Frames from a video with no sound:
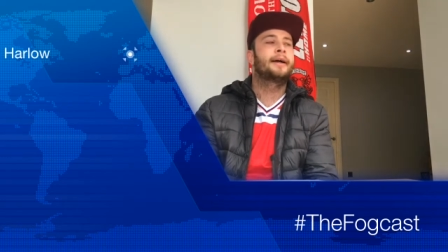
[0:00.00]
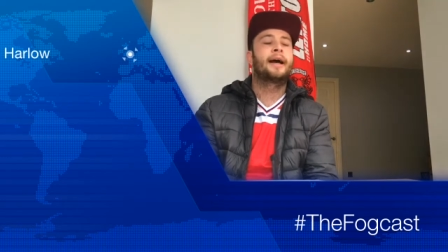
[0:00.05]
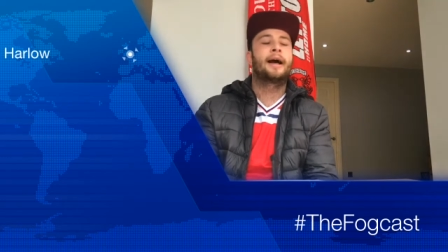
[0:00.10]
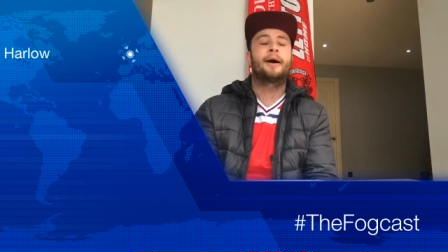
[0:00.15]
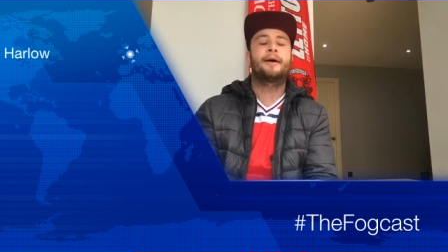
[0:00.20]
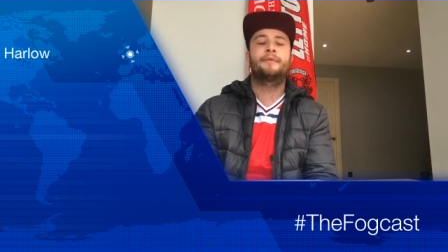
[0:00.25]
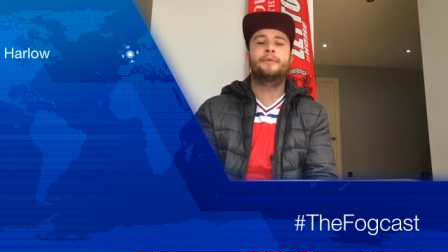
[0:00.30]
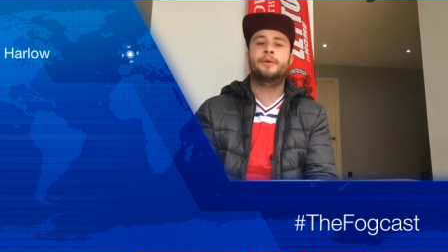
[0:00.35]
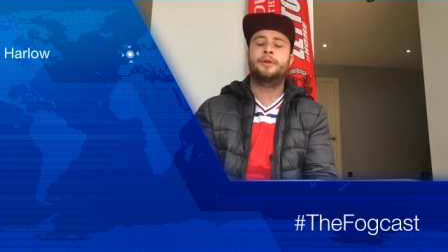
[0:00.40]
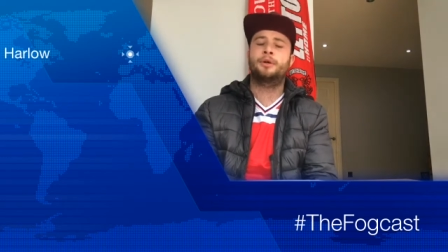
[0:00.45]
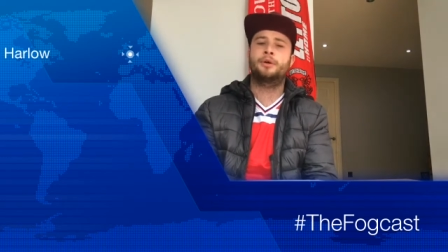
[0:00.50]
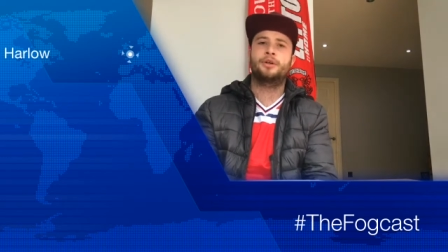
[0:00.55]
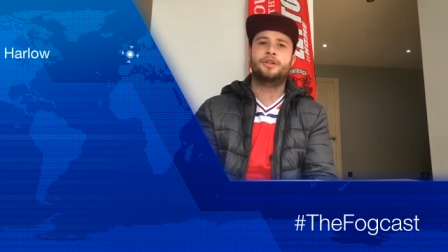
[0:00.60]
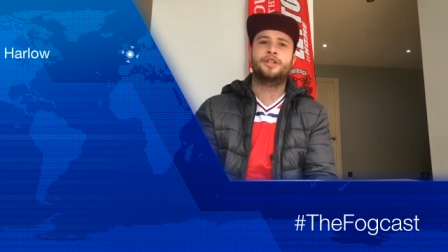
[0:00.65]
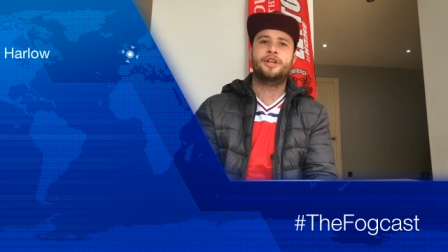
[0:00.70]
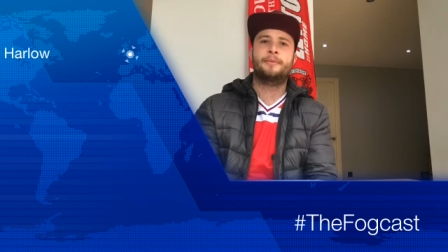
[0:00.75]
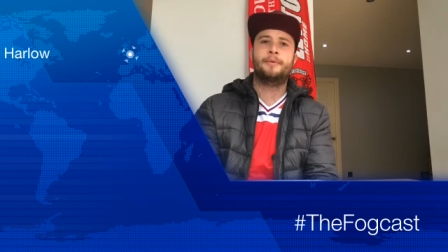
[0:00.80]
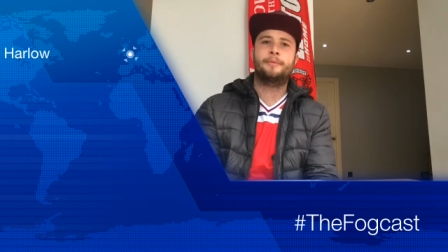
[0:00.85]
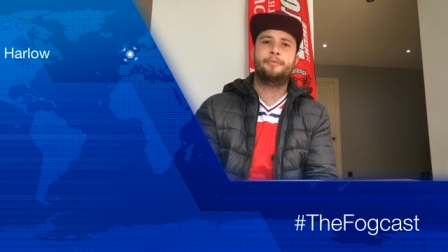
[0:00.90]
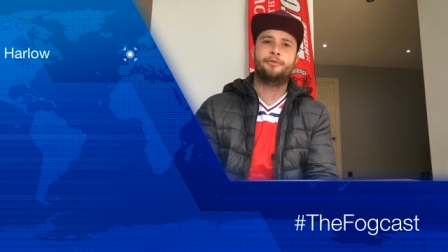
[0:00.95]
However, when you've got a
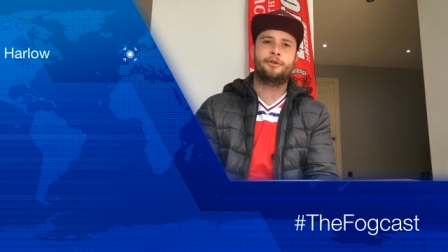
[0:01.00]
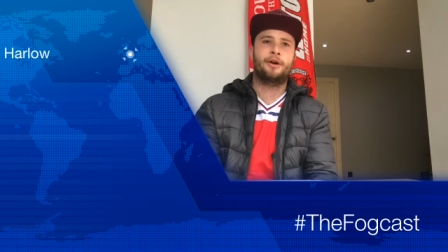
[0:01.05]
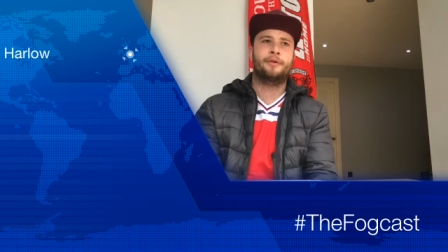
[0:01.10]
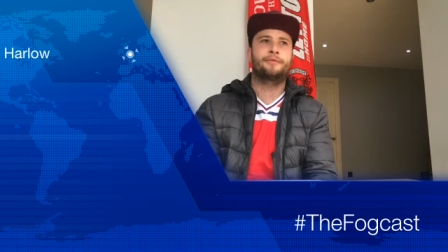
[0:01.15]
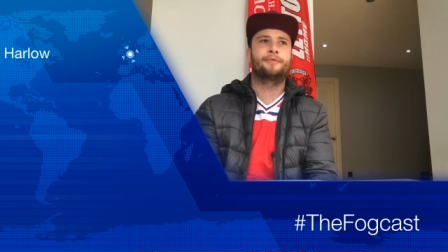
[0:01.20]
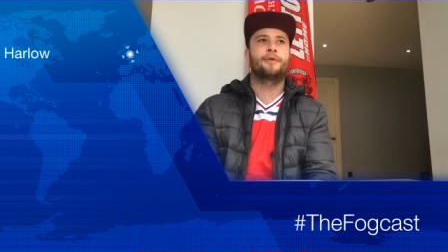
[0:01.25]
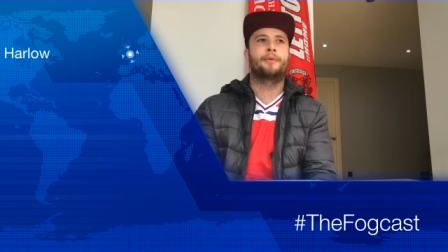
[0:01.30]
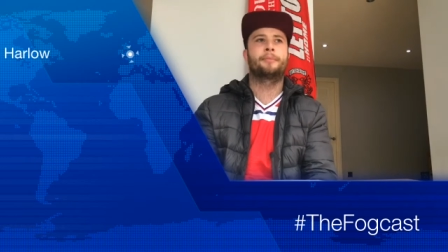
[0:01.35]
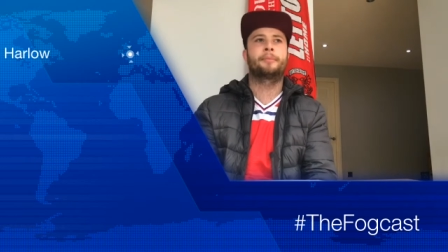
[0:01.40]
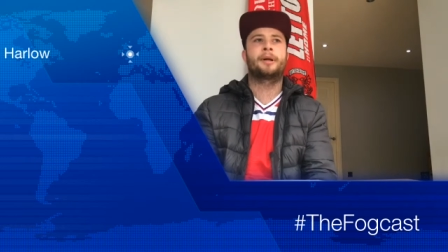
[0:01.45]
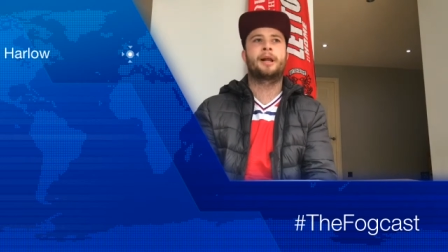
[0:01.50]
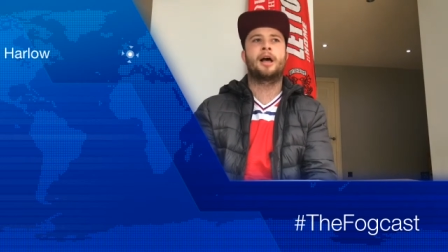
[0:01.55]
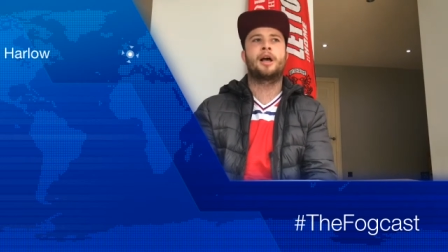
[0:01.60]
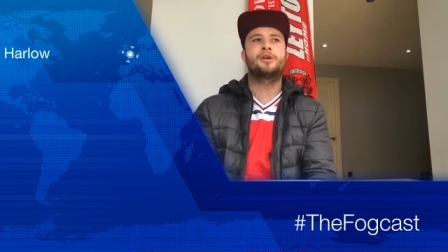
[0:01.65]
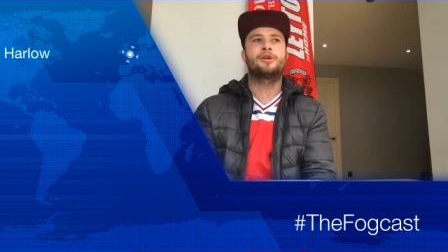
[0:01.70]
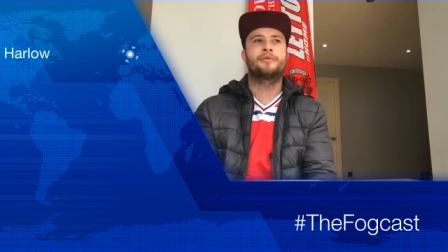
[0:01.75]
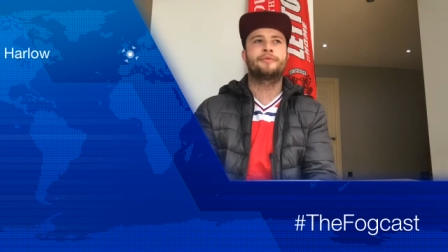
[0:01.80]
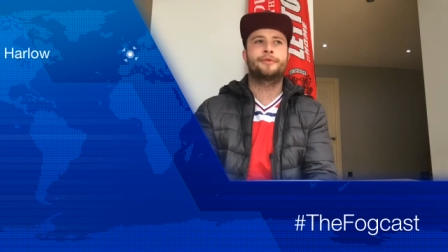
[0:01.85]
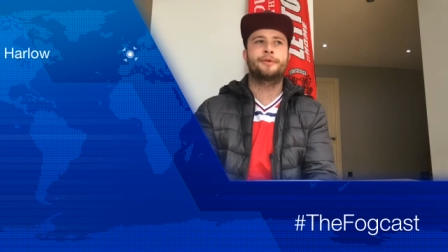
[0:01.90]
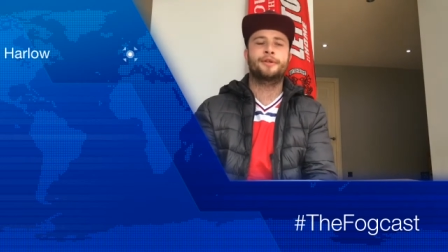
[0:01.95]
semi-pro footballer,
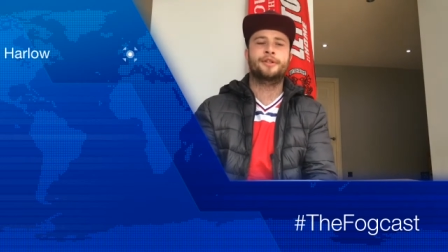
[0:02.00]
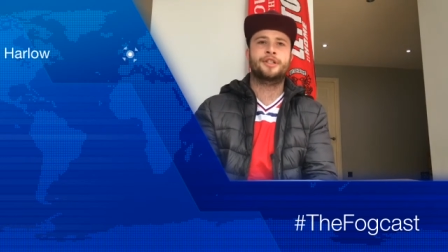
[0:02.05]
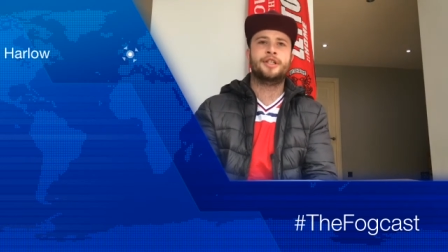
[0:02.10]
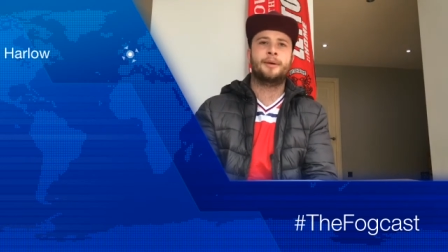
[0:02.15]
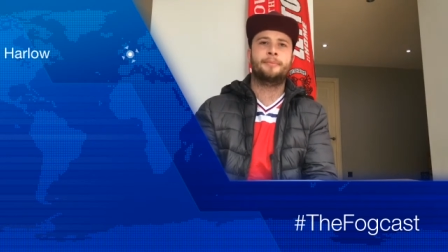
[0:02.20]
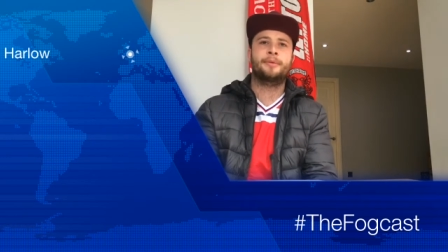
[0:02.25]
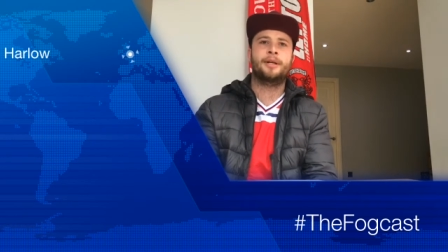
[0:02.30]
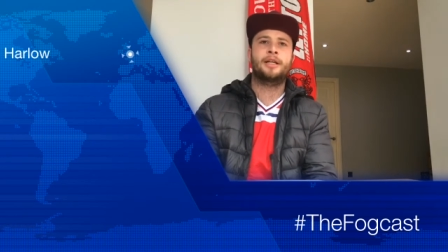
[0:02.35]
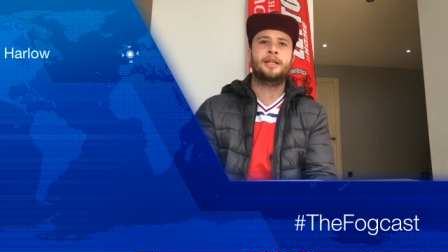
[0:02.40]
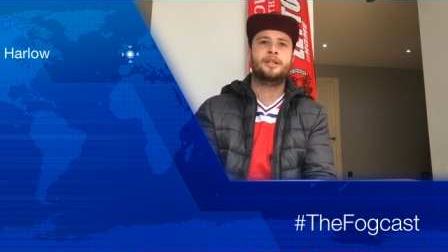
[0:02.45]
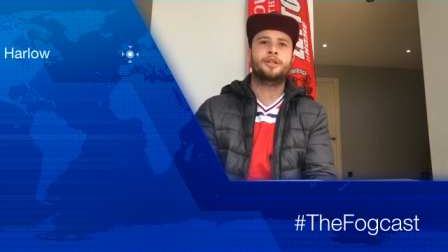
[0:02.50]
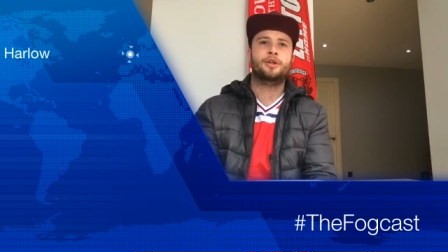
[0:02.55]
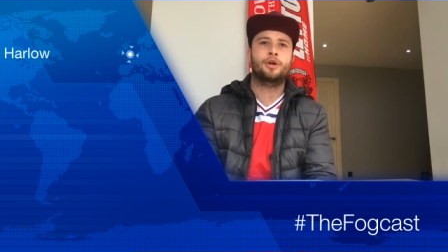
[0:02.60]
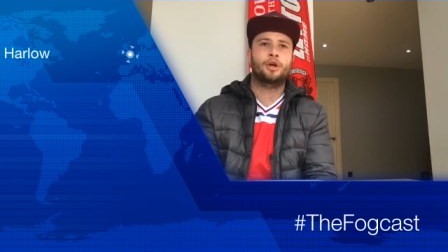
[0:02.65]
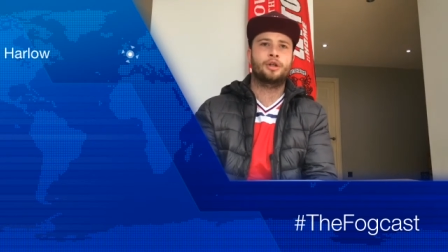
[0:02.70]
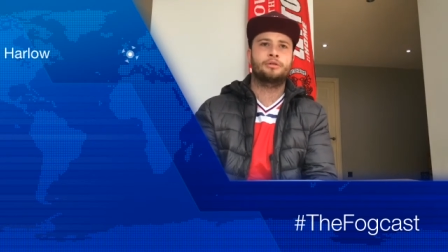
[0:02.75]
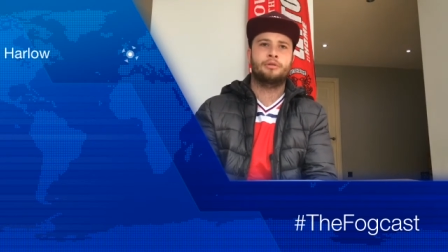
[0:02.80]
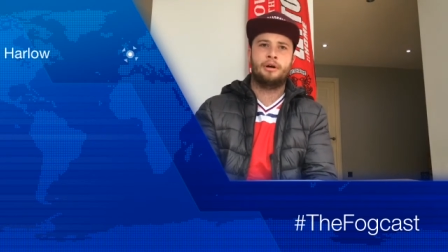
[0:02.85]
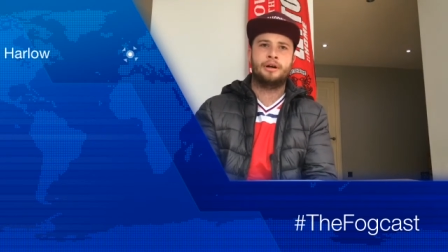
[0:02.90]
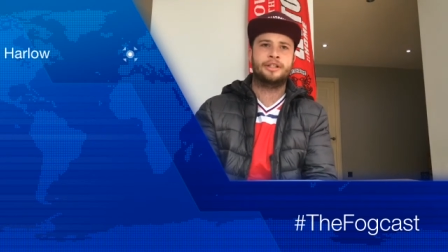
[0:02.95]
you've got somebody that's
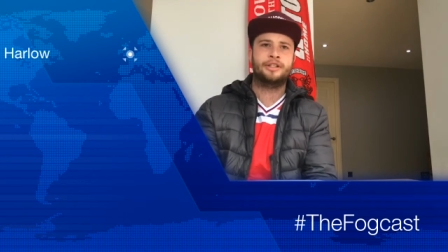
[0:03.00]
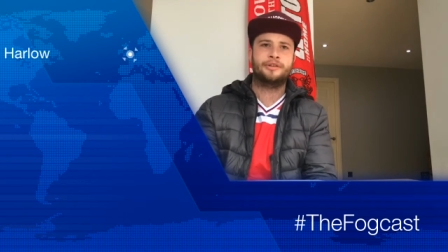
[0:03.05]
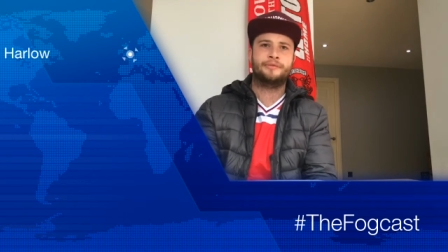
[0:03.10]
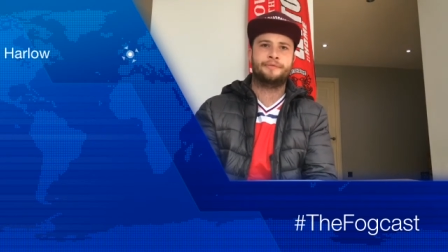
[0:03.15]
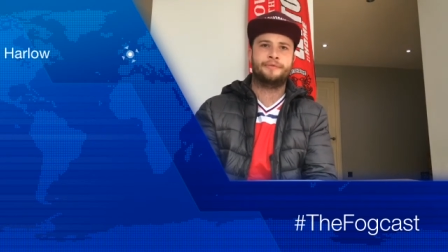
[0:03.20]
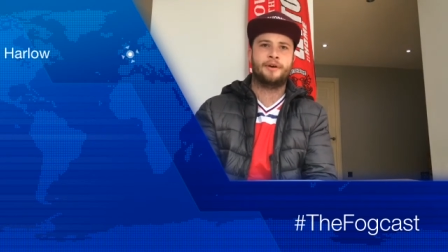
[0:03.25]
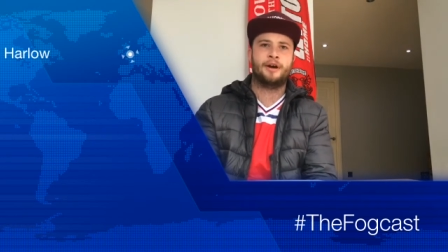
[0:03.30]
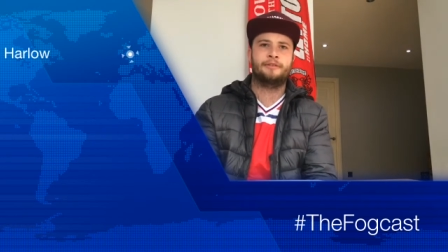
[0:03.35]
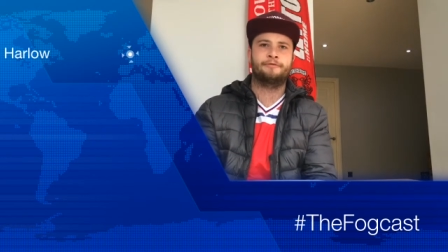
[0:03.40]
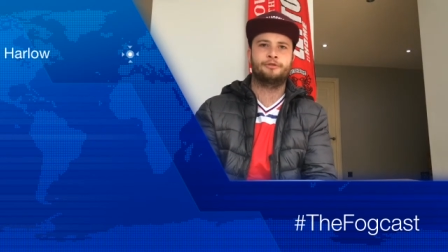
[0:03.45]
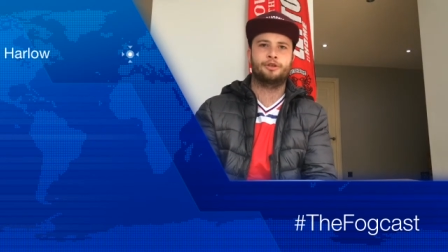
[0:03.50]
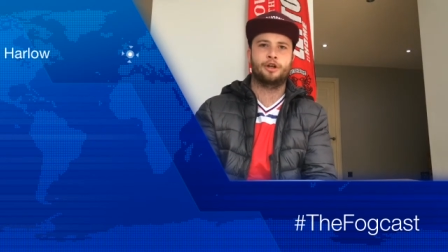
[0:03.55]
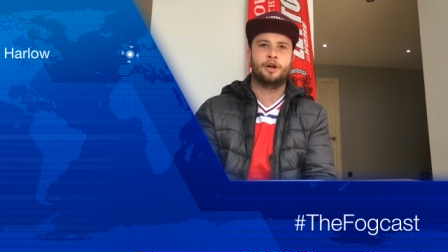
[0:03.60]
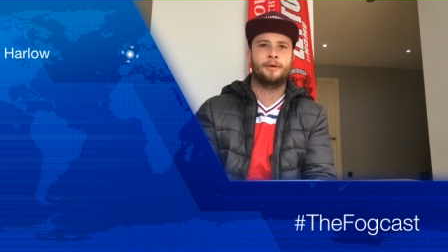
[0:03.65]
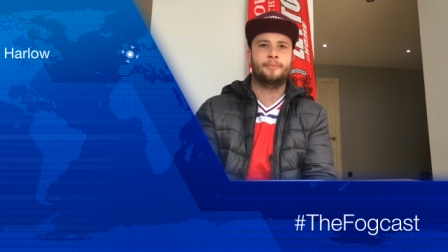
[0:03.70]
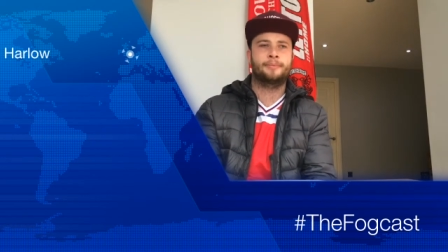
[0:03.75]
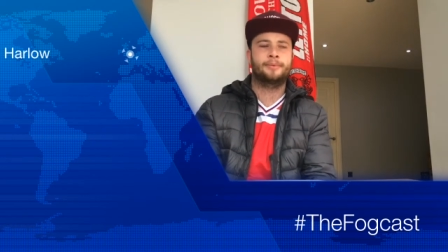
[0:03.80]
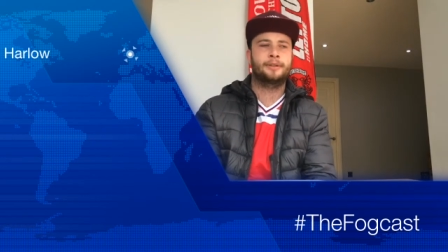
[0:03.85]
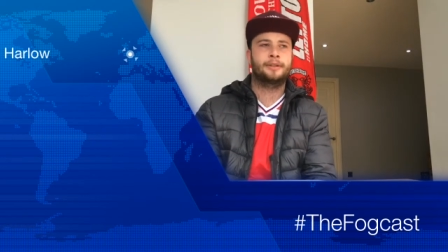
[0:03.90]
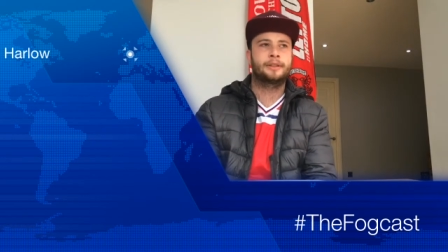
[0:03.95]
got a 9-to-5
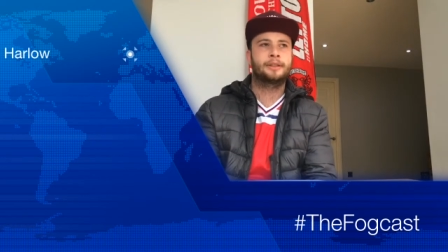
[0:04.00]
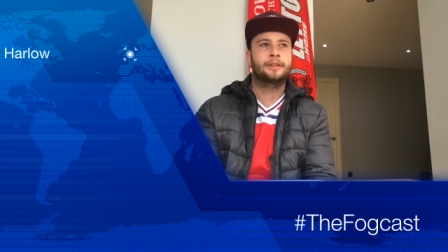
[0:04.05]
job